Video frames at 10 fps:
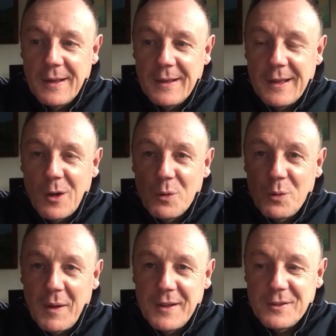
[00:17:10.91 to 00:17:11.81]
the old
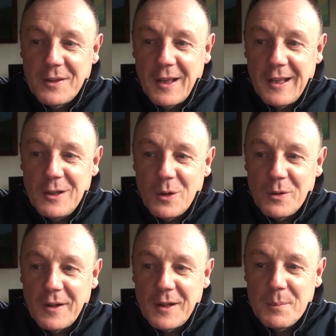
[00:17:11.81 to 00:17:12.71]
ways, you know,
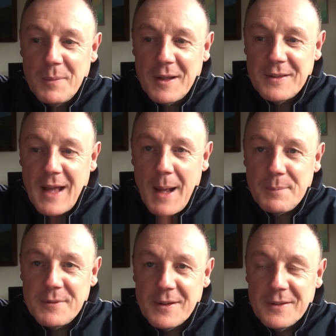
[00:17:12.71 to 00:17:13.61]
they can be
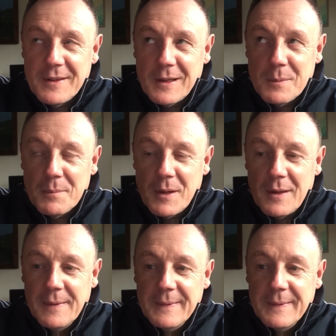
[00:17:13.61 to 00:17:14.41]
adapted, they can be